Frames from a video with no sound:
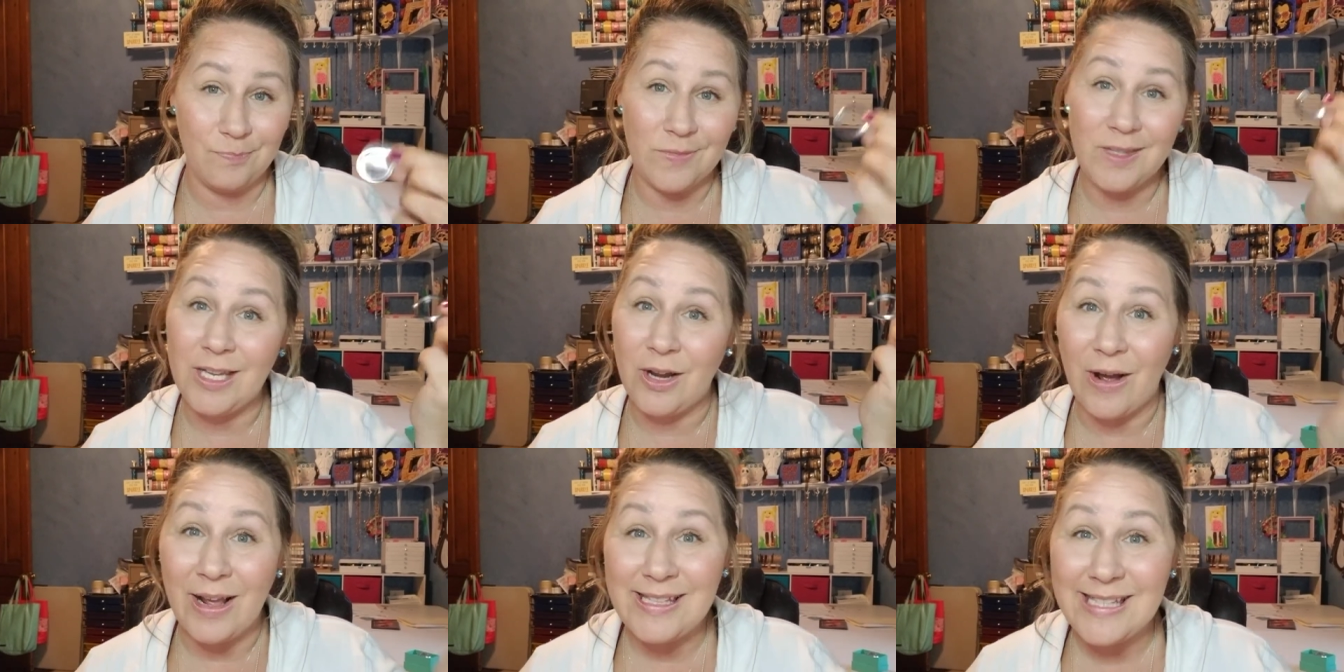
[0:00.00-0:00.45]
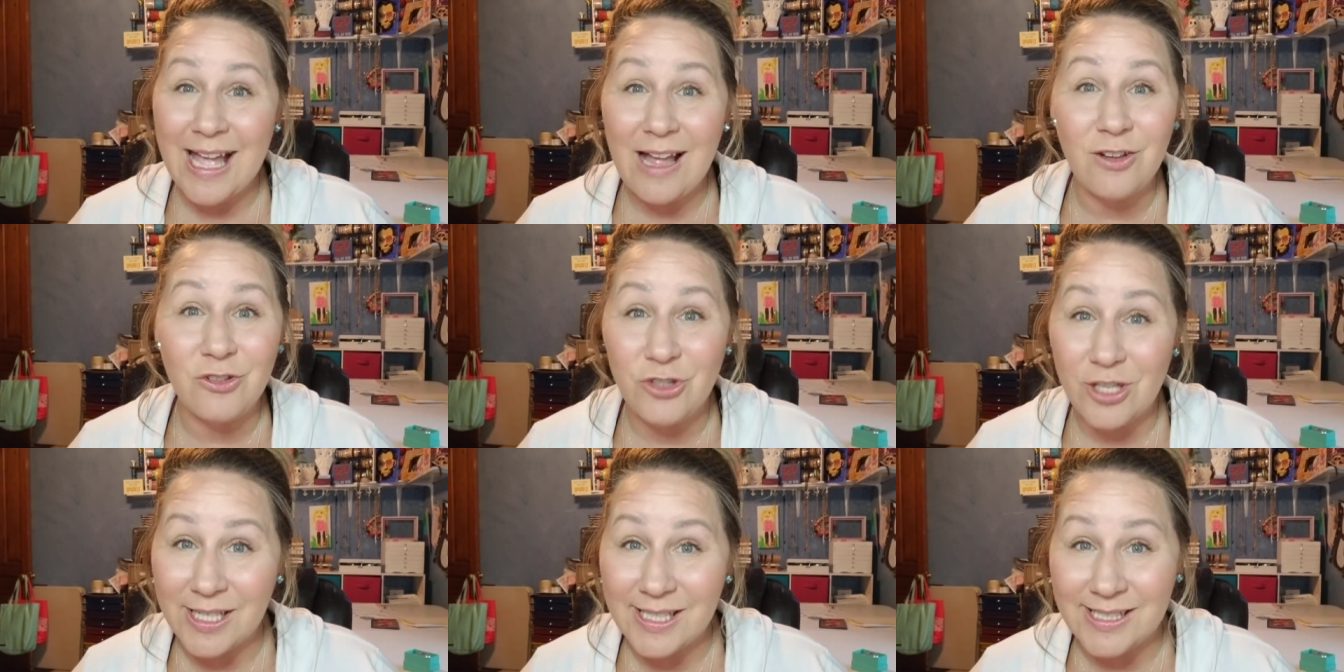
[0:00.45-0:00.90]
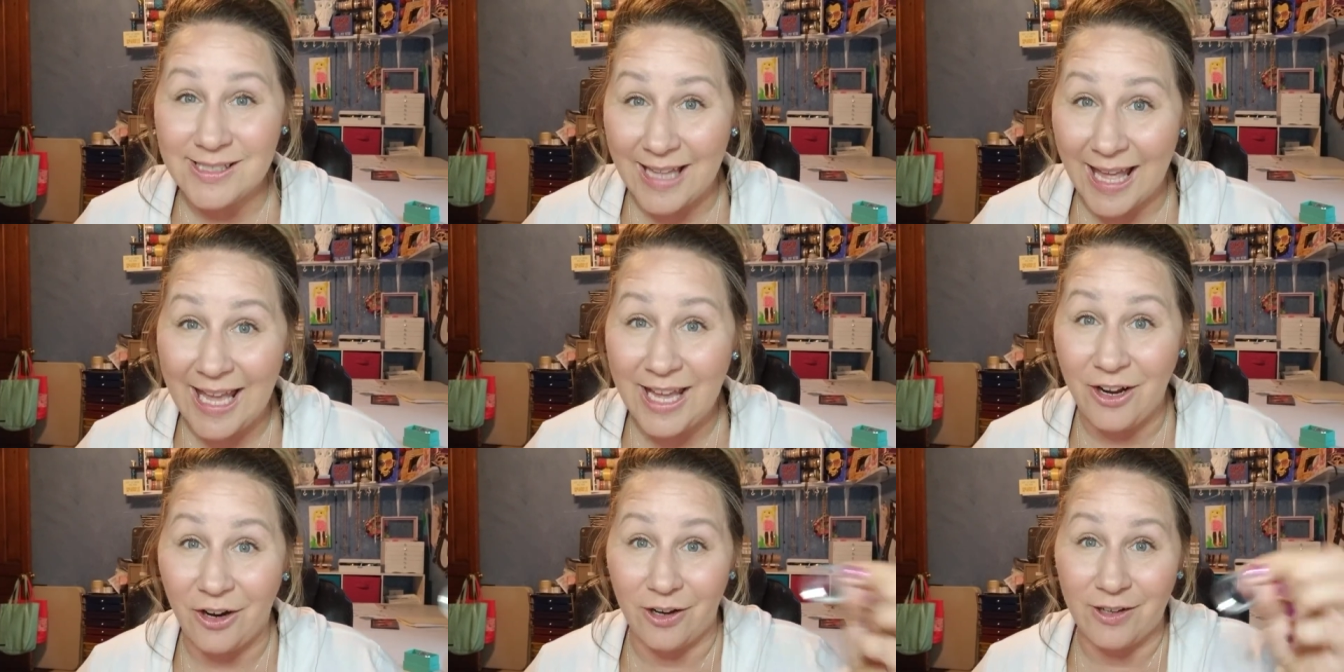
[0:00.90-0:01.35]
you know, I sound just
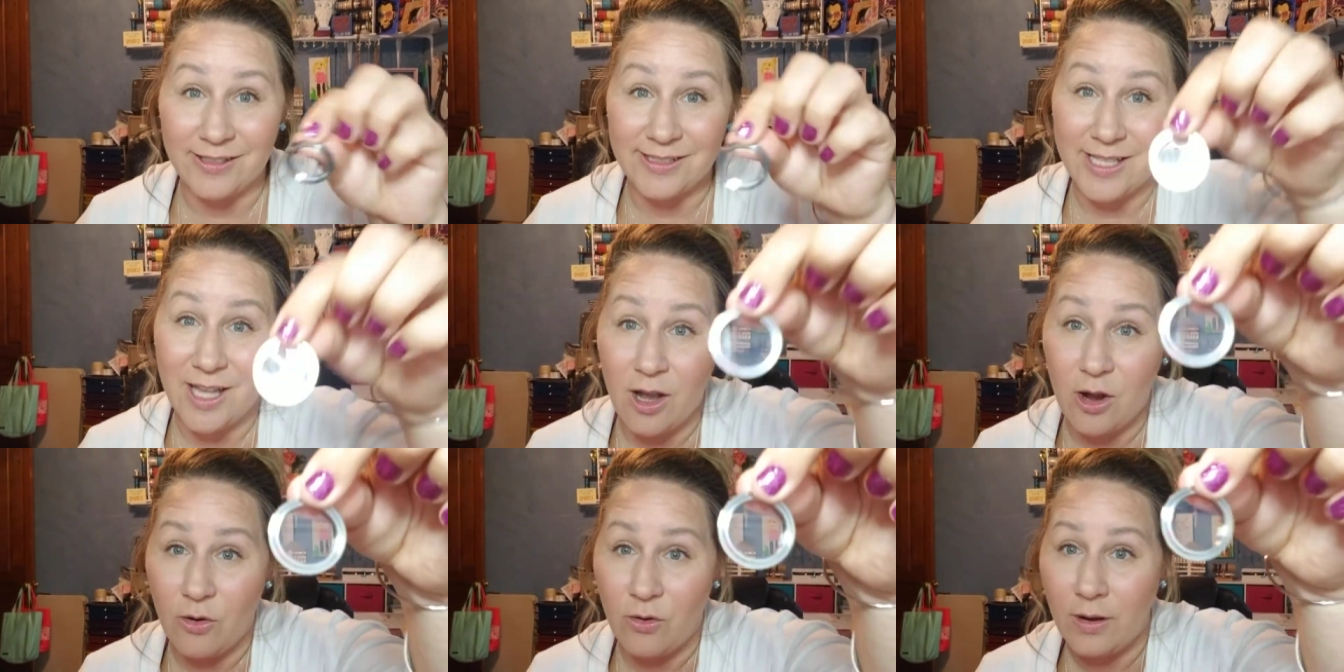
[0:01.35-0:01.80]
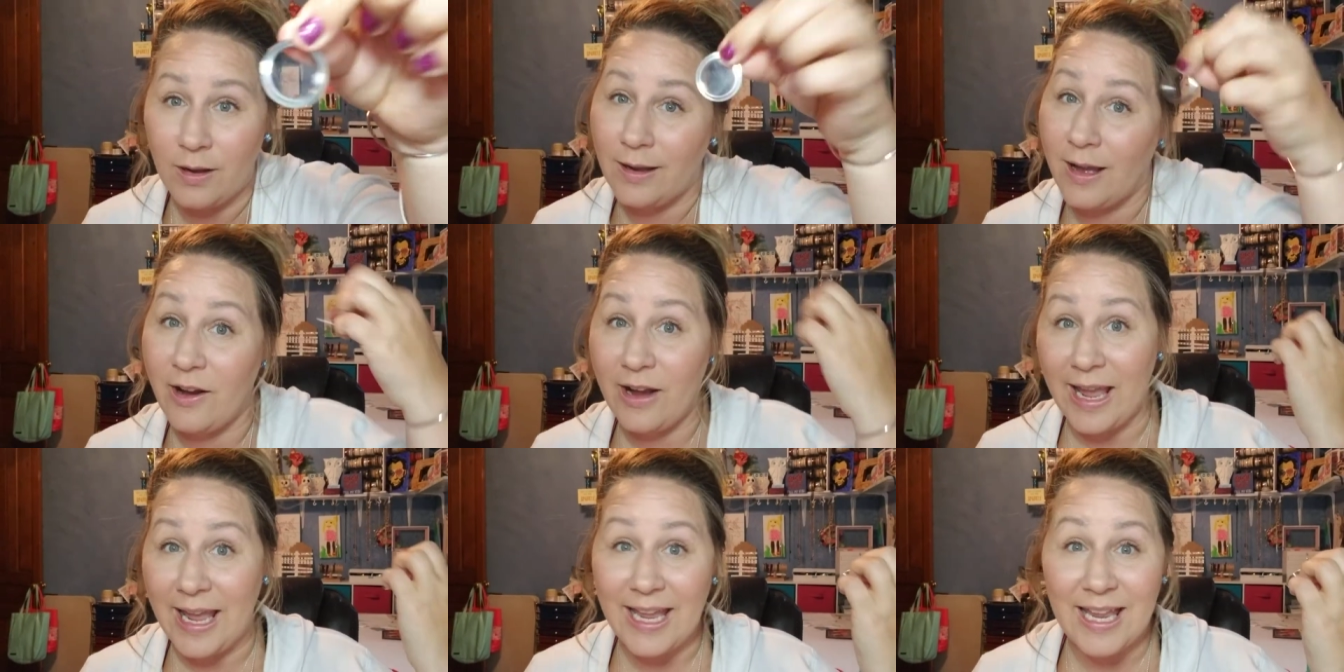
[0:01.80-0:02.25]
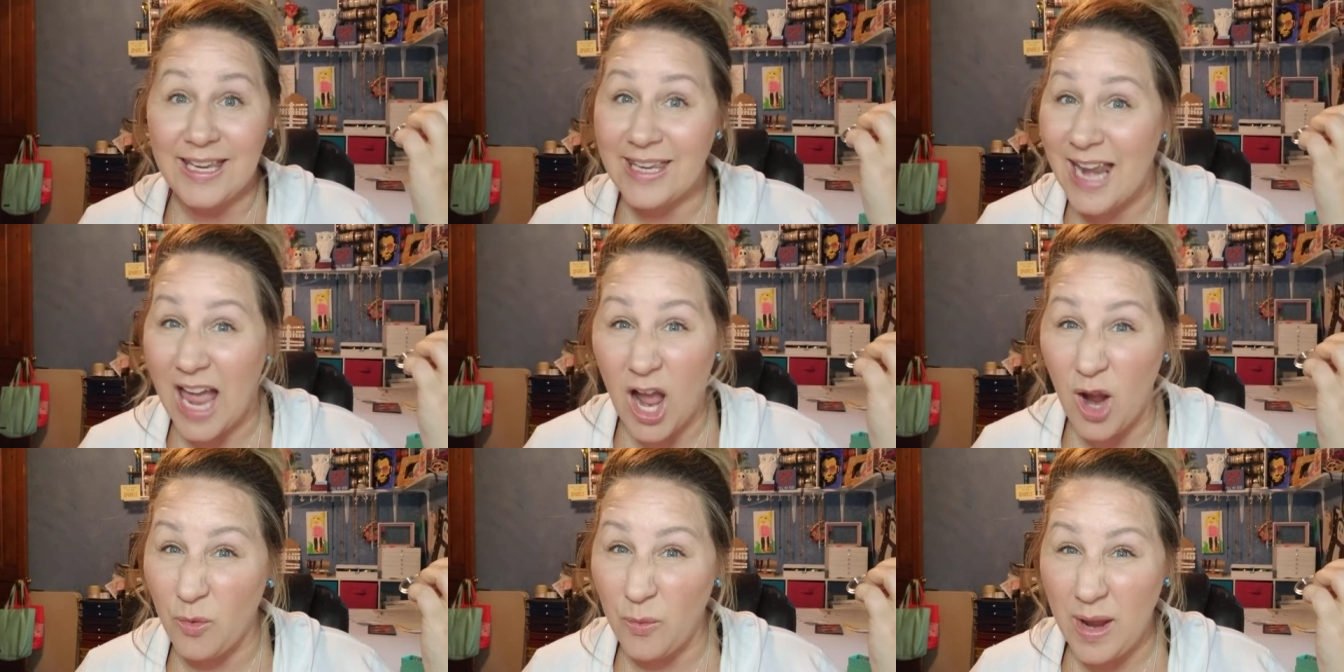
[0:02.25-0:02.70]
like her, so okay,
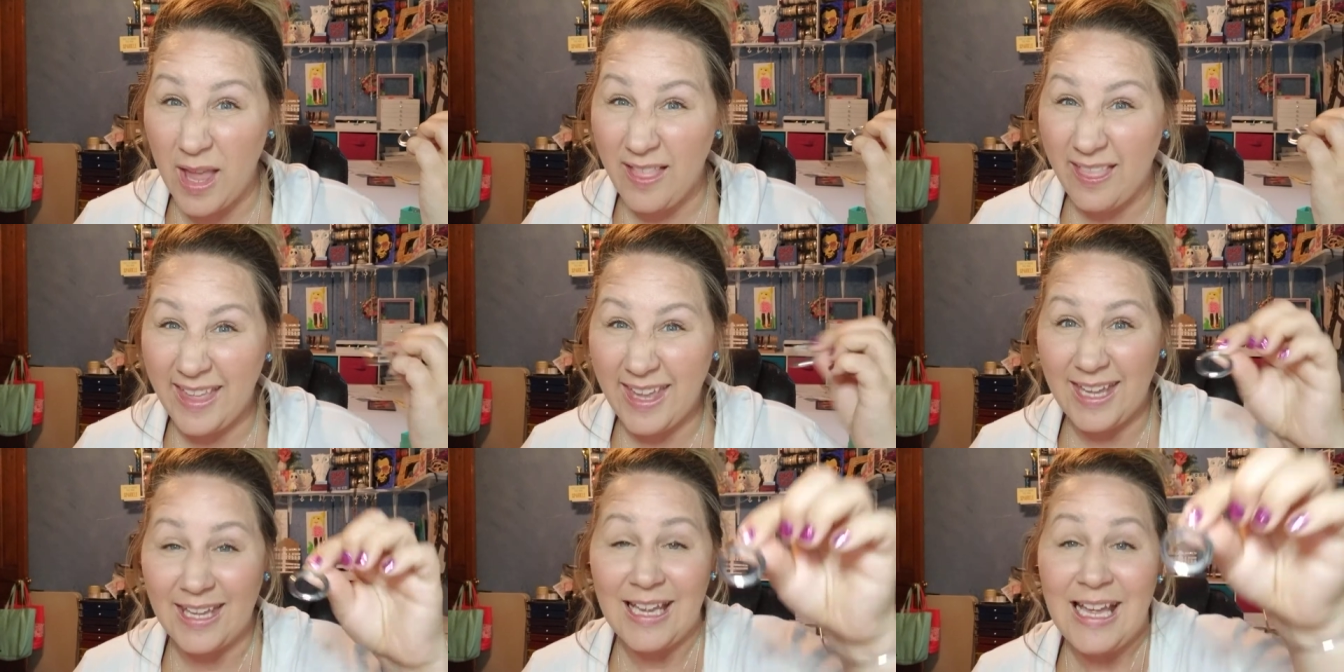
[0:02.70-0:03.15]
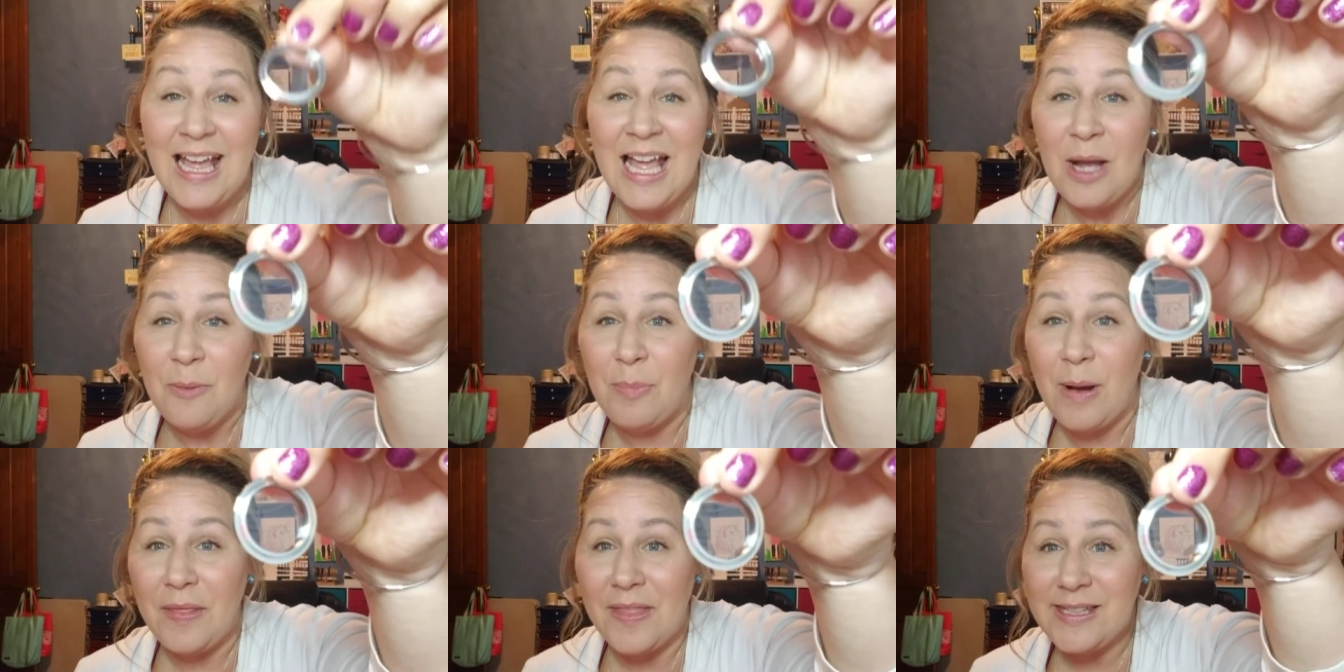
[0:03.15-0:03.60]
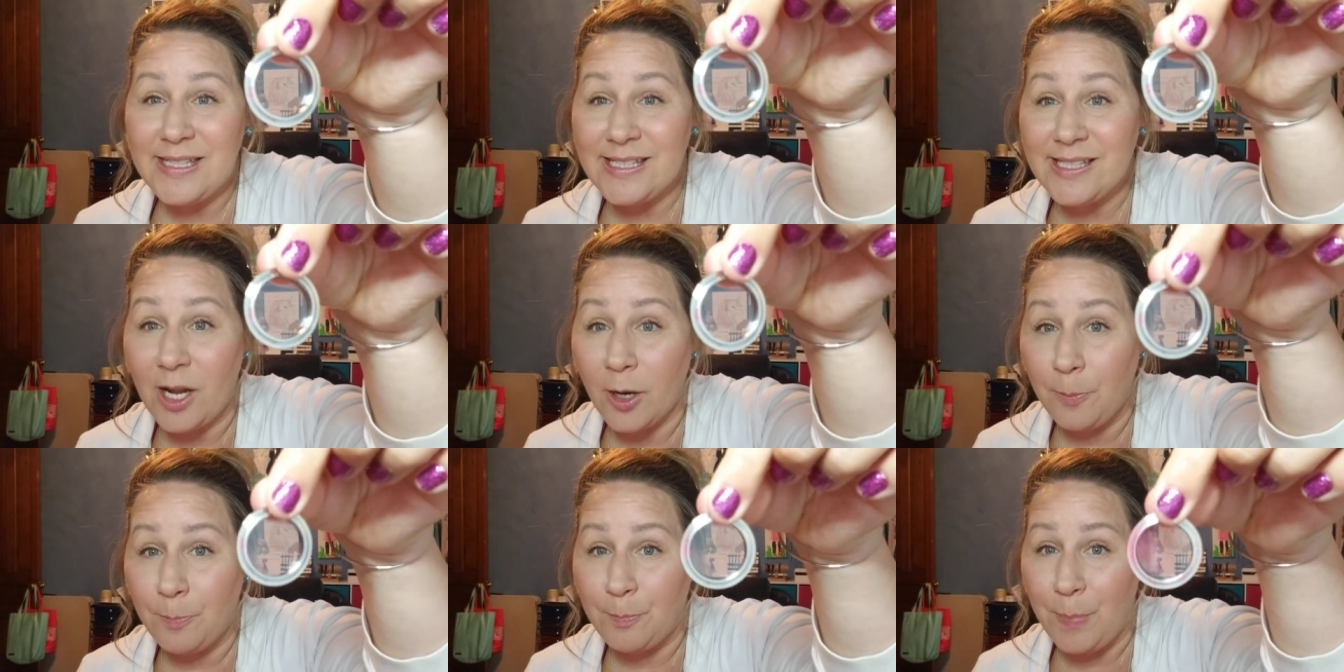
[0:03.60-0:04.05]
not really. But this is
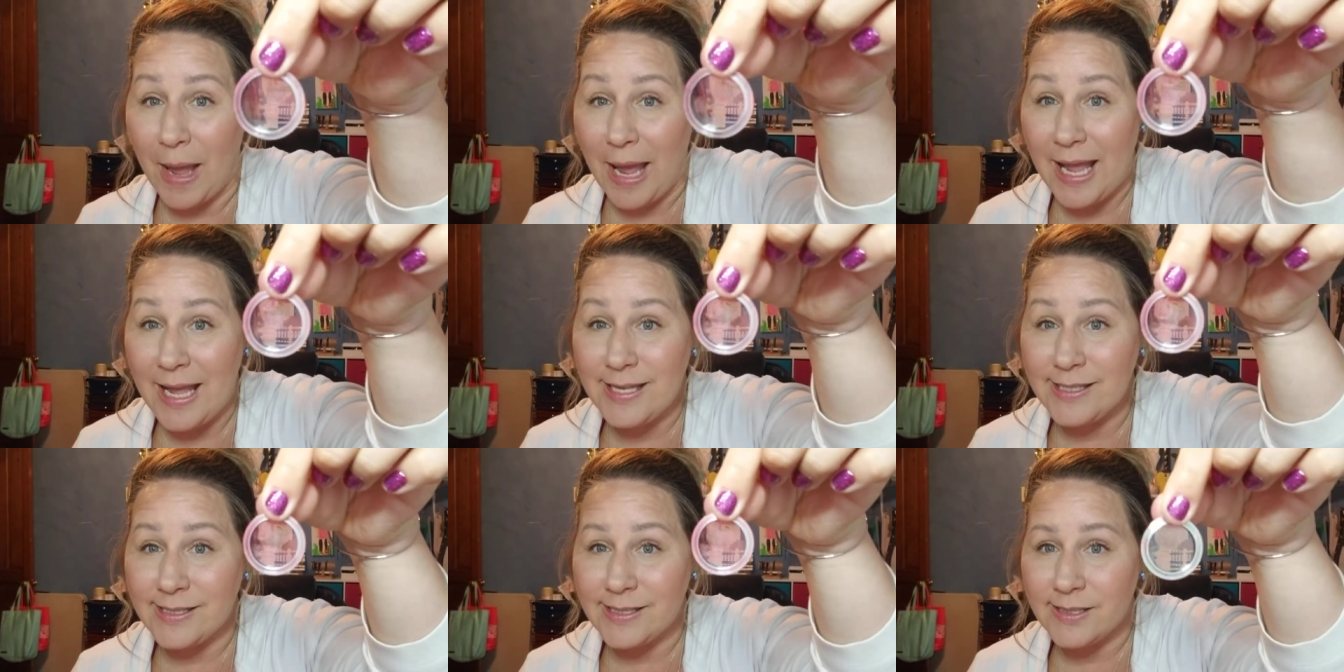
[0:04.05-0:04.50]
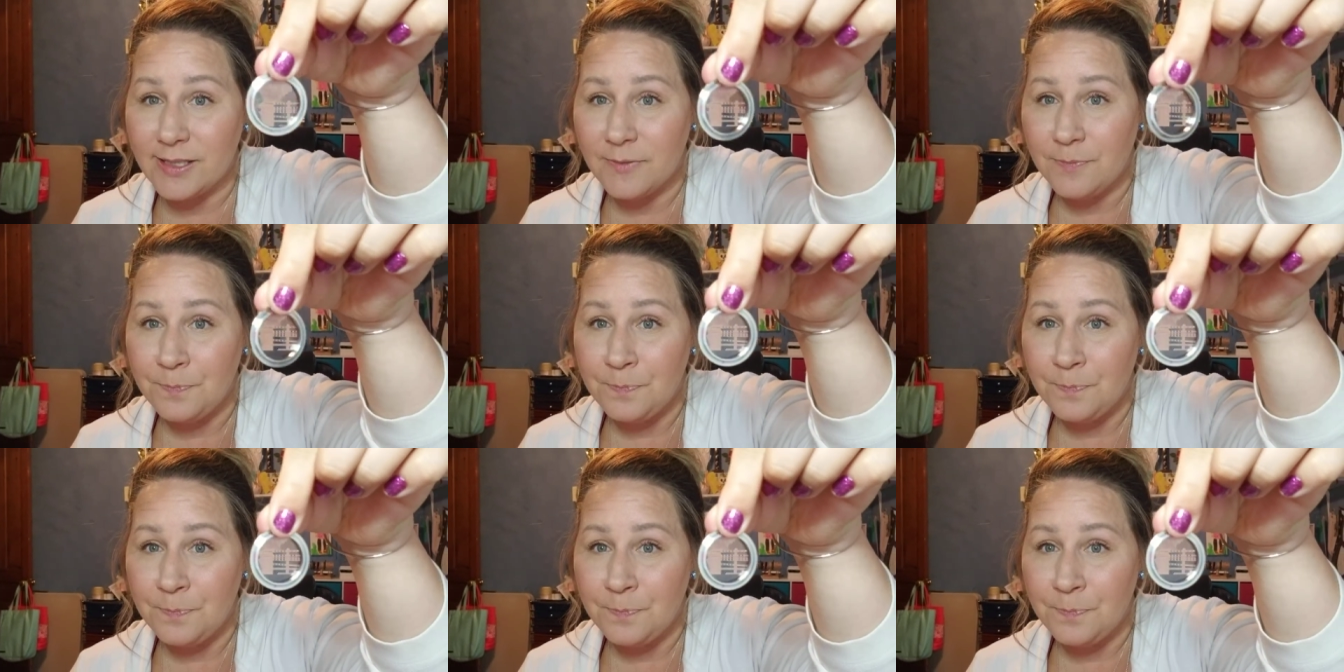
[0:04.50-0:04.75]
our base.